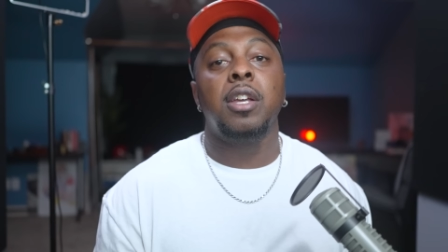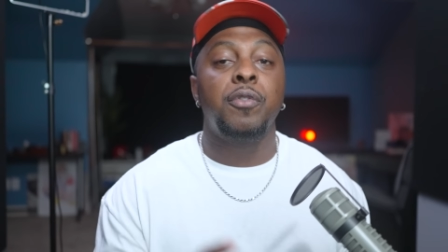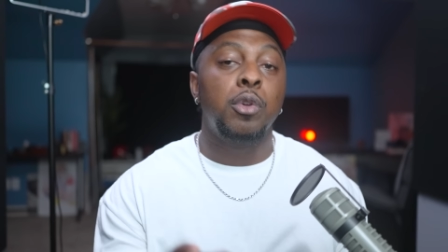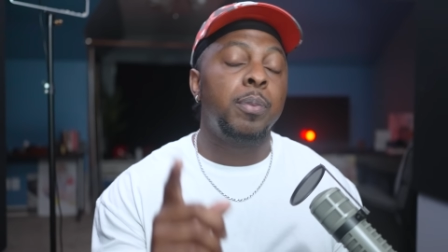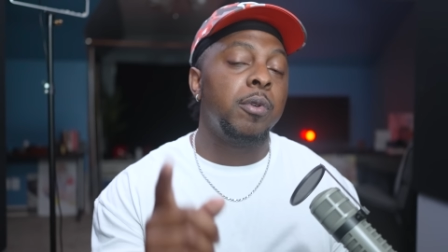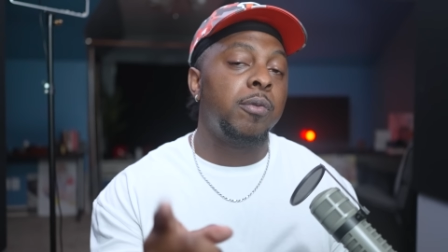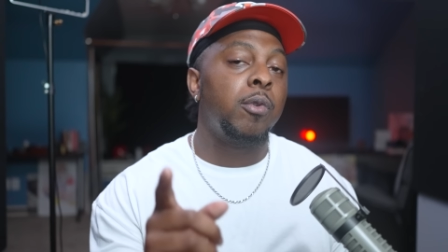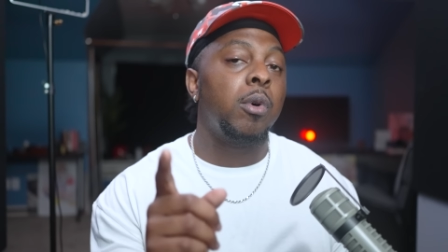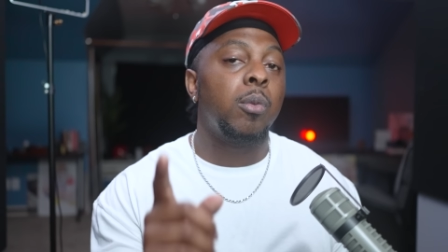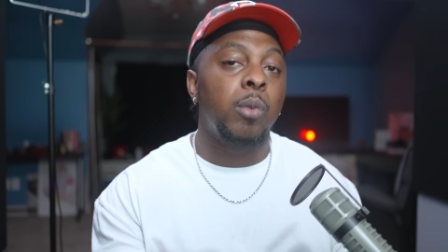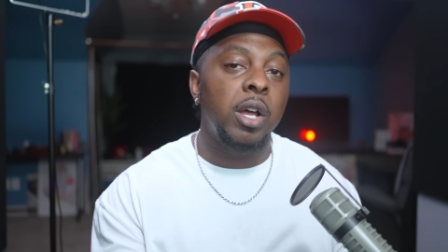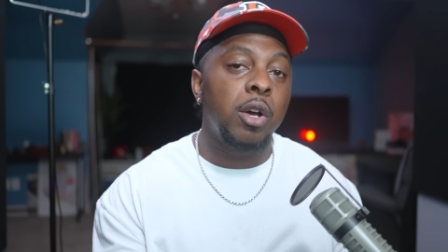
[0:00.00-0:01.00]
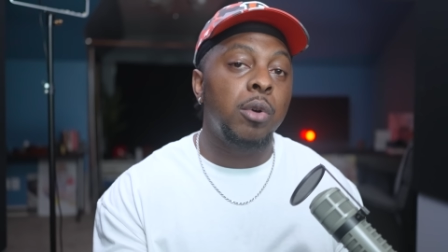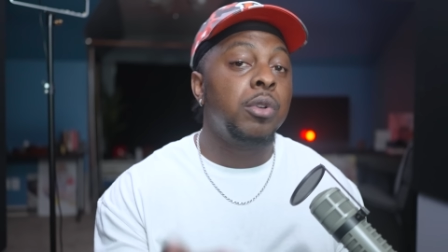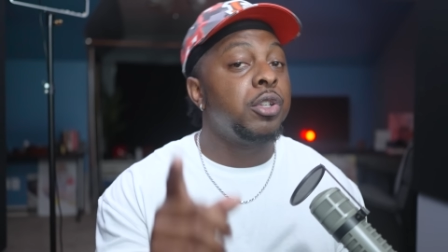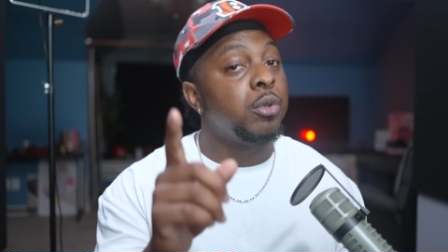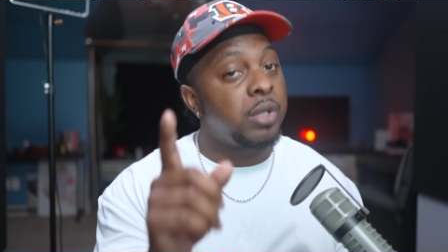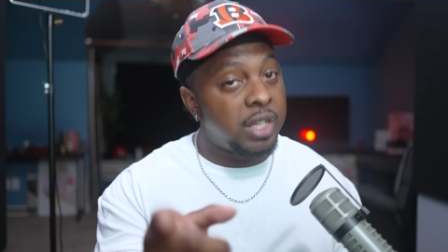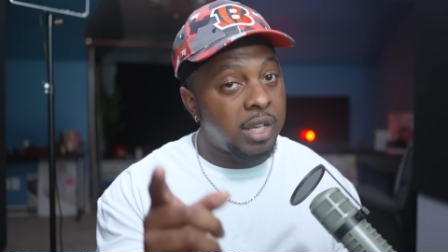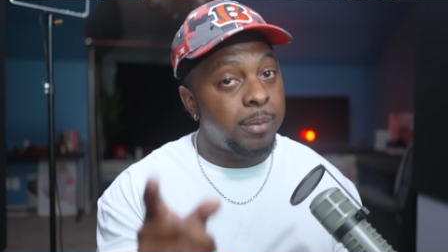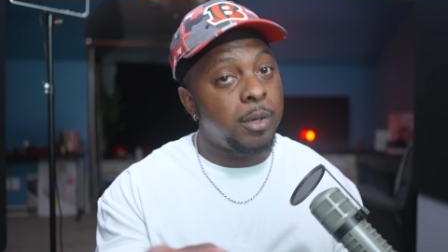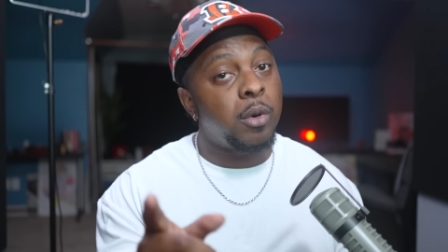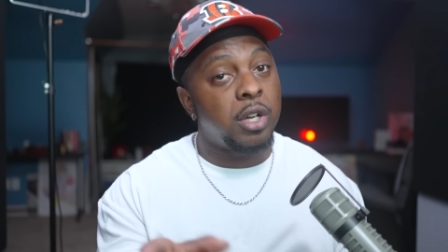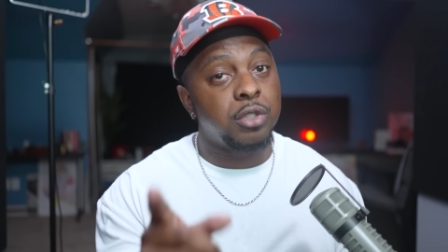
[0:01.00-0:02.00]
If you perform well, you keep
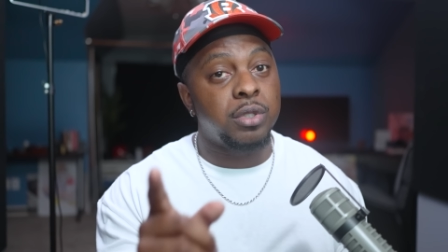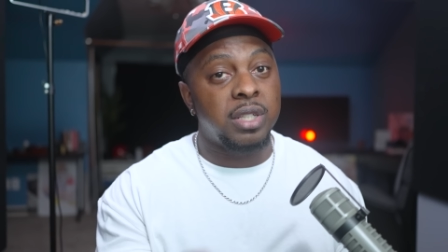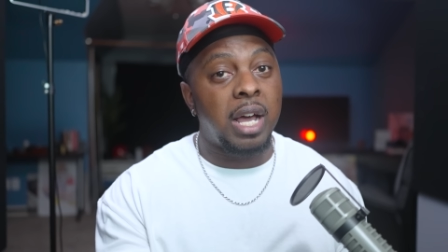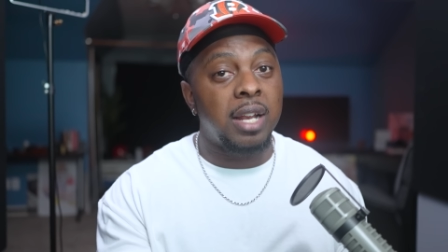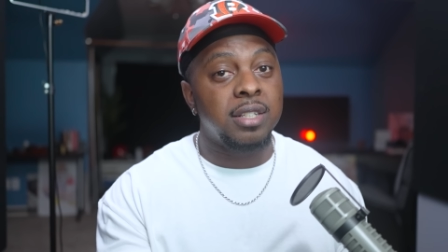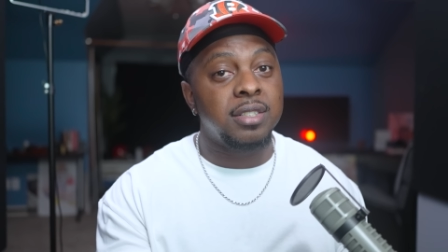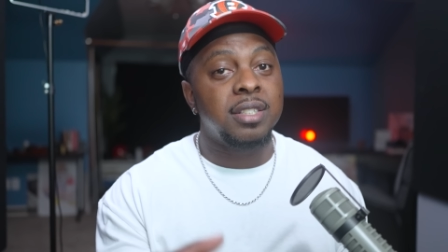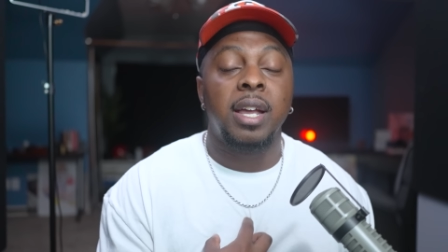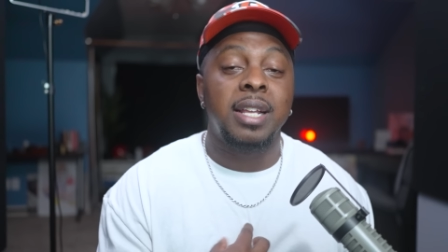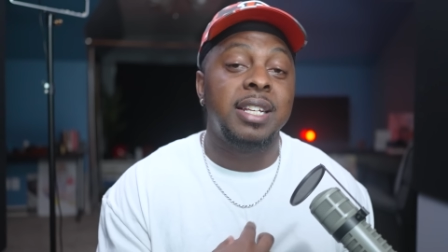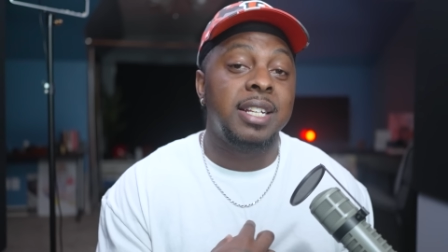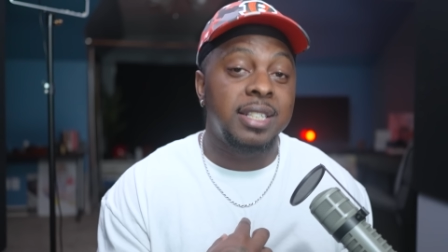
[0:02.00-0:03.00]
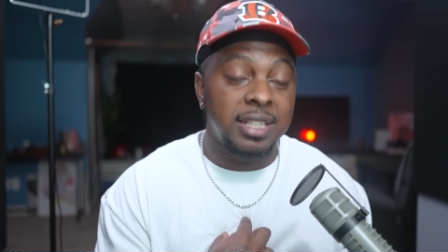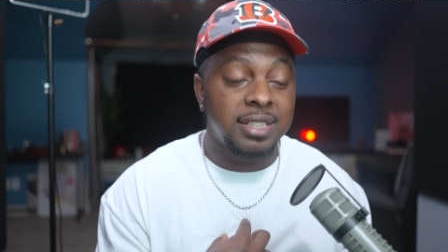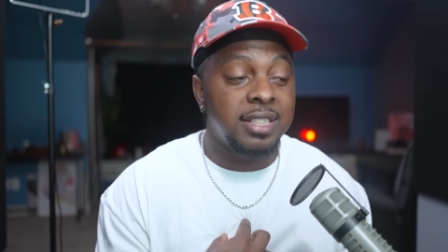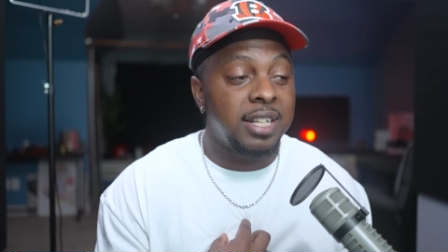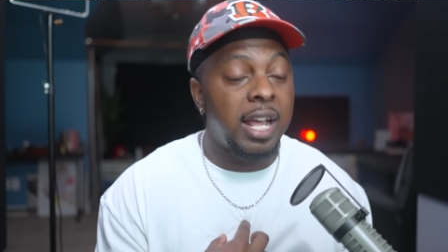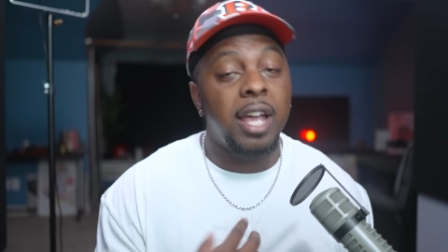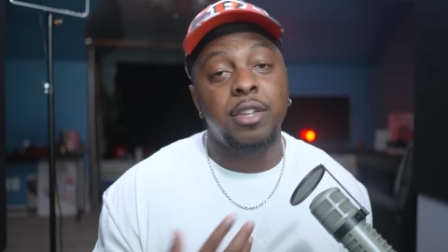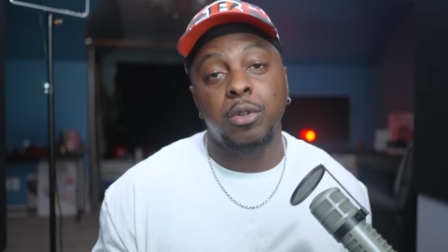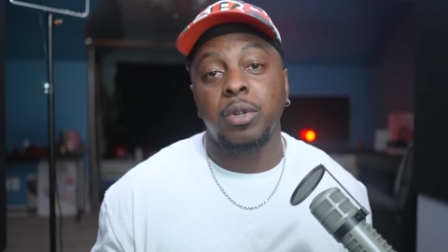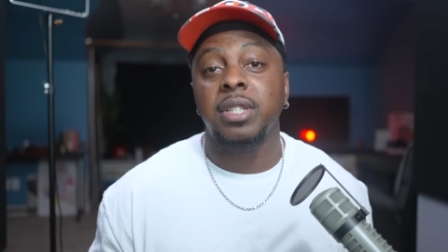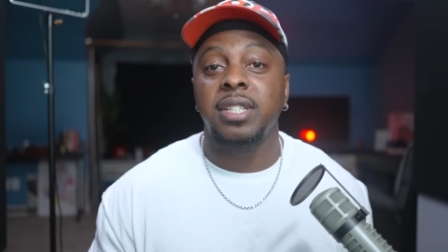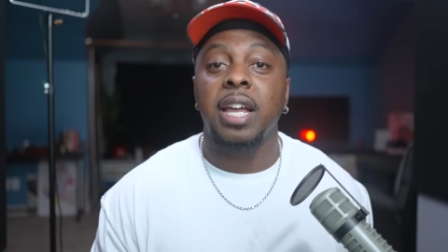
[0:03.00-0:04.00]
your $100, and in addition to that,
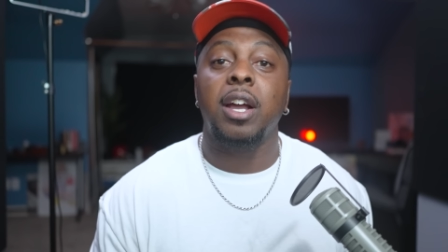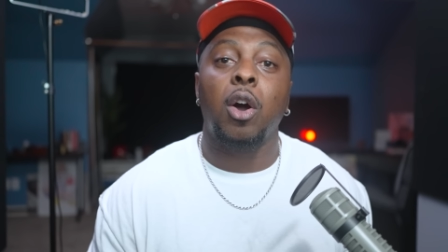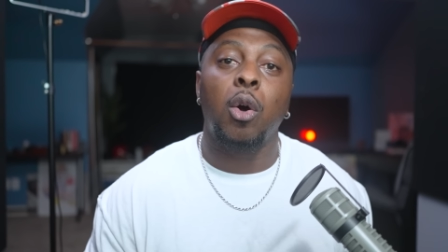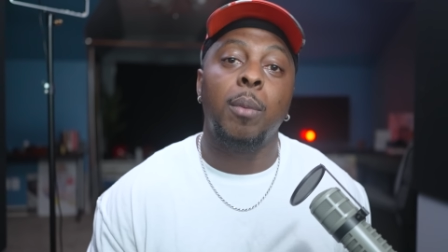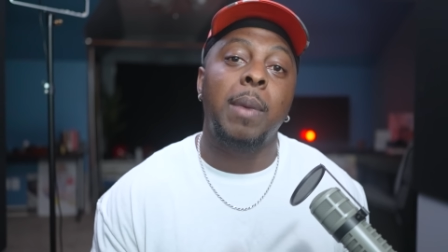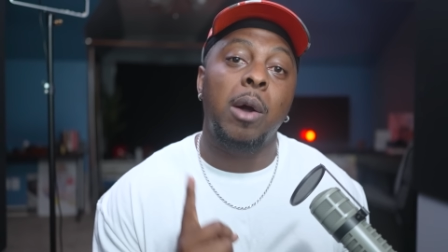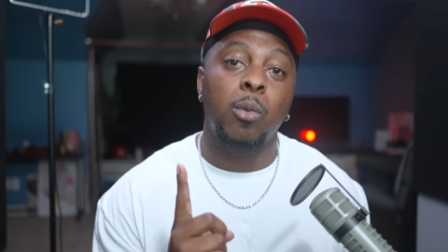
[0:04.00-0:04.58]
you can take home my